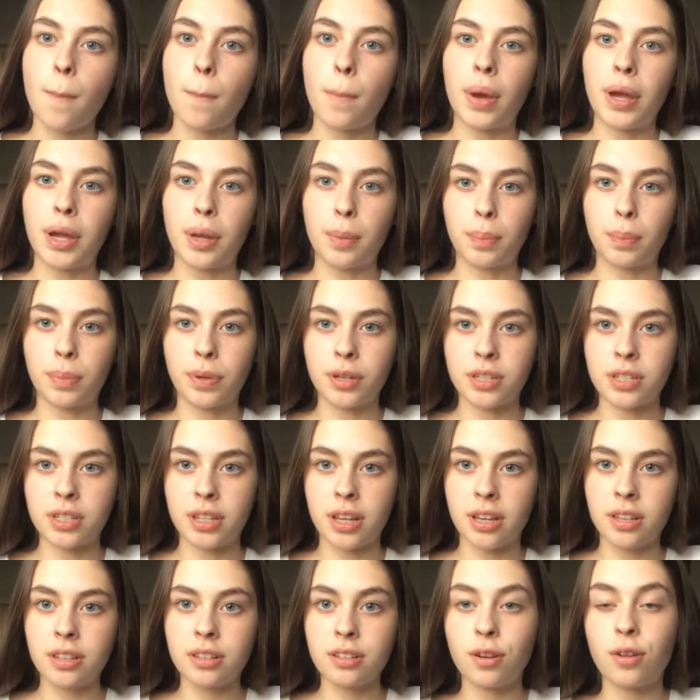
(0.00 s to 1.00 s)
by a
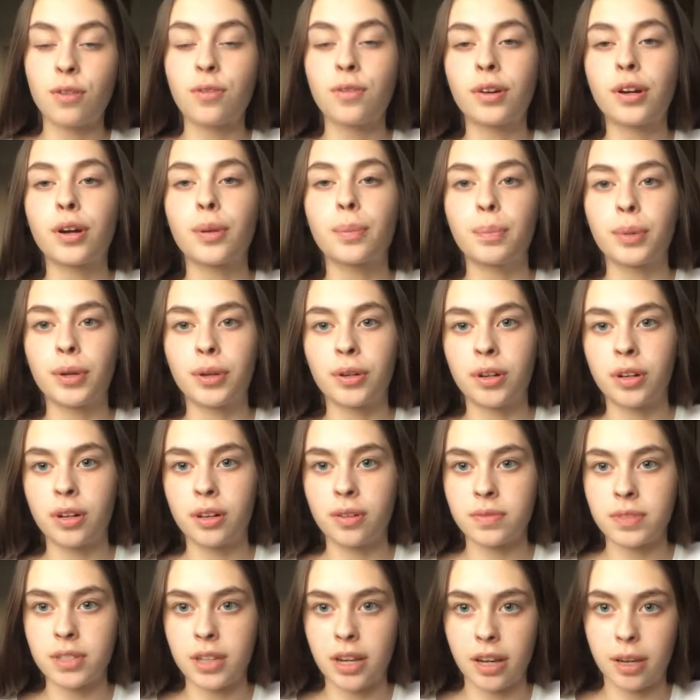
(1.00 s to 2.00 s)
percent over a period
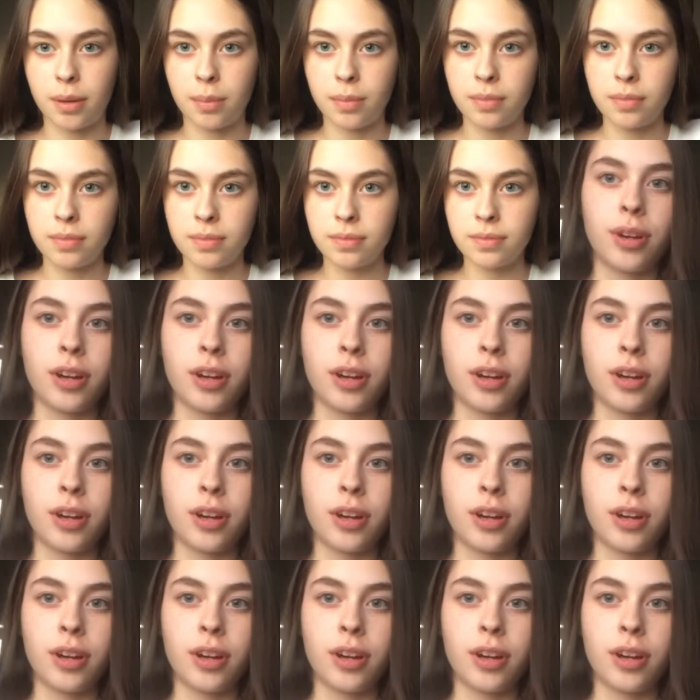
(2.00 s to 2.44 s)
of time.